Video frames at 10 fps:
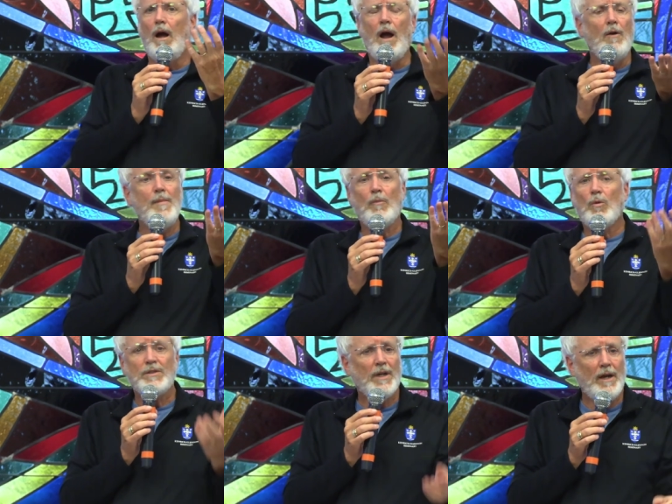I remember
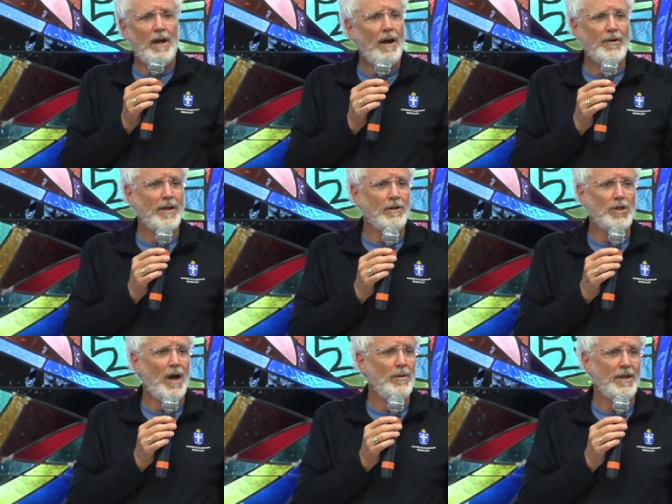once I got hired at a
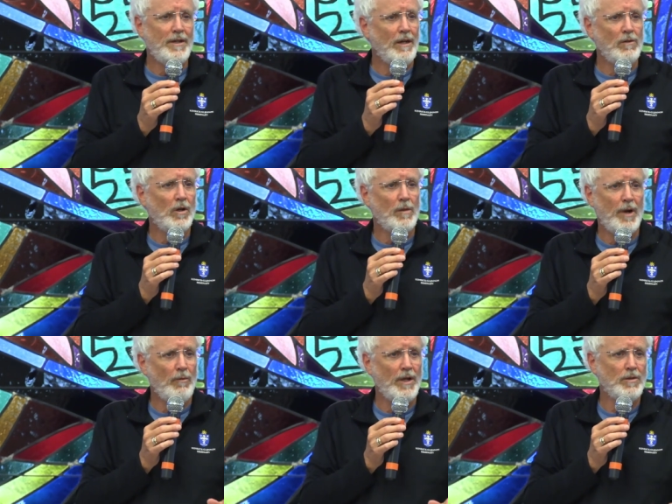job and they didn't look at
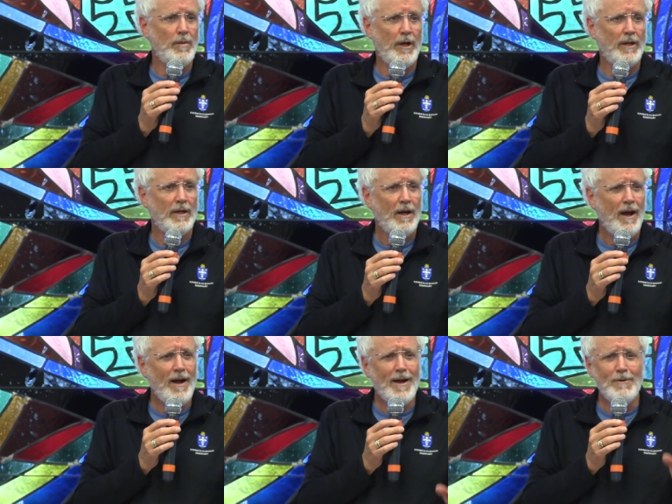my resume.
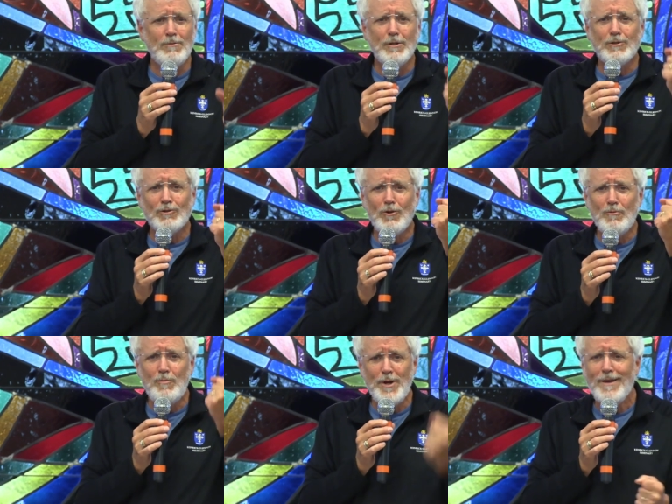I was
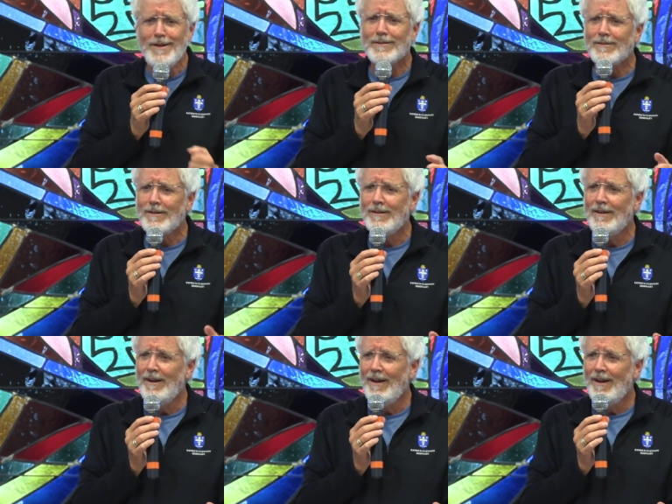so pissed.
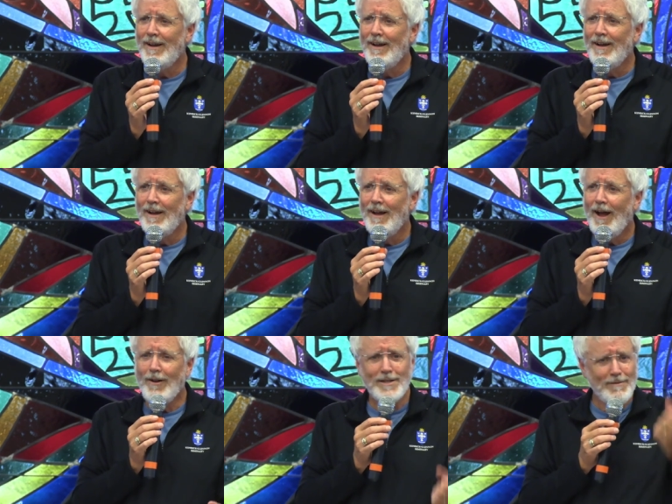
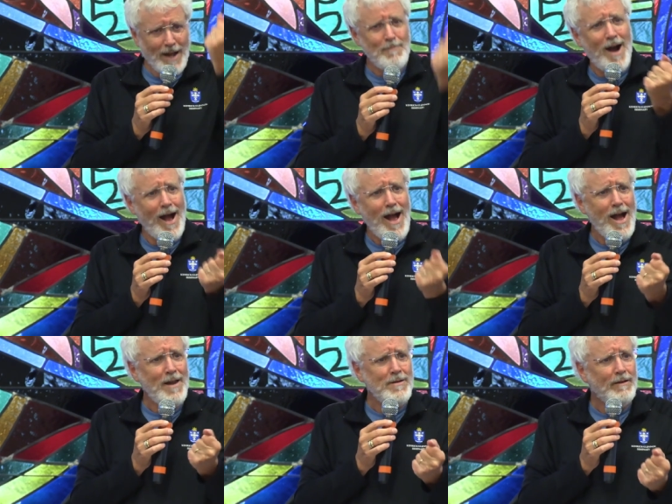I said, Come
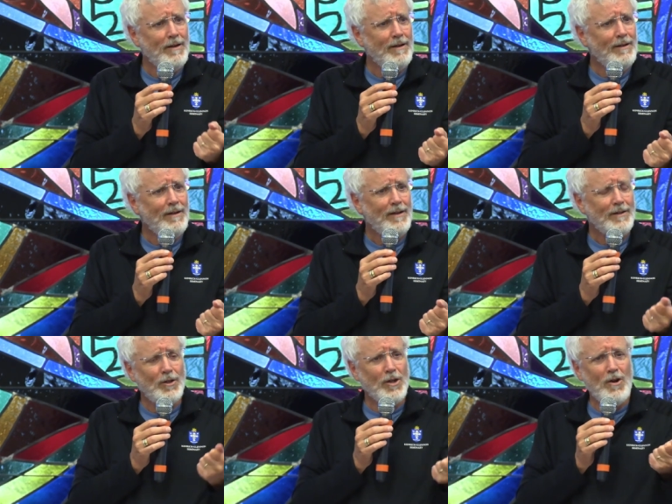on,
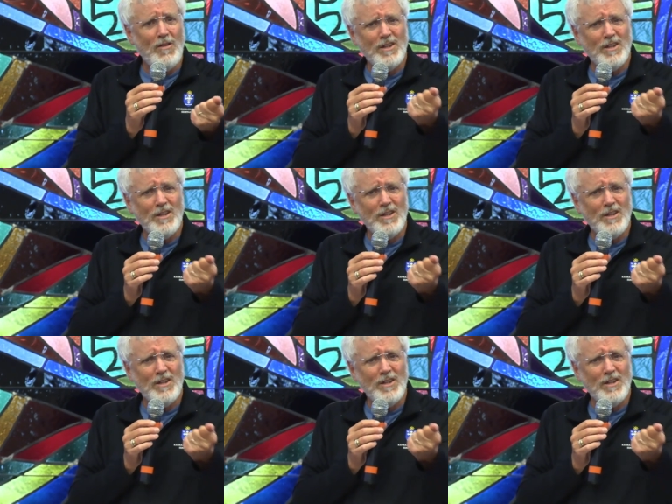look at all